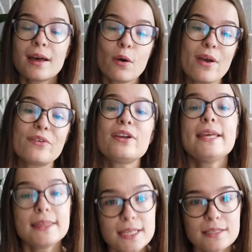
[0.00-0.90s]
However,
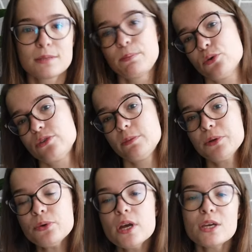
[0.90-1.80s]
it is
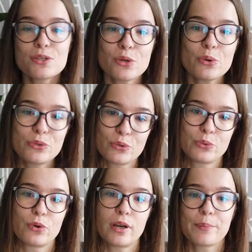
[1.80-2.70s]
possible, so
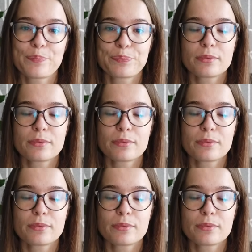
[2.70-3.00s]
don't worry.